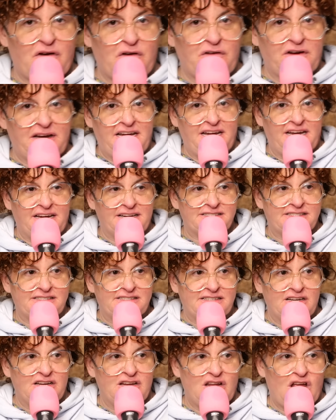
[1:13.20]

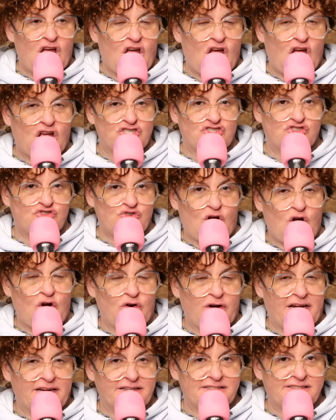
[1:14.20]
funkiest,
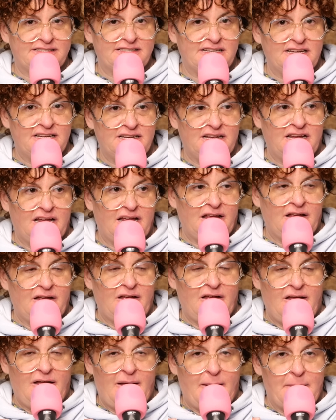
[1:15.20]
strongest
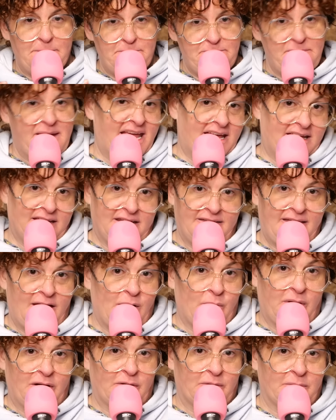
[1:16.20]
men
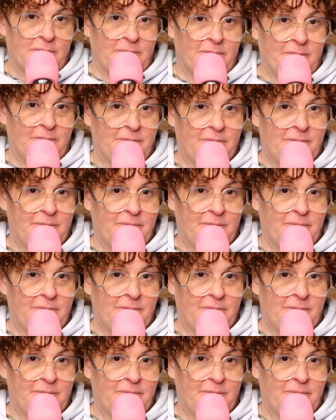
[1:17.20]
that wear them.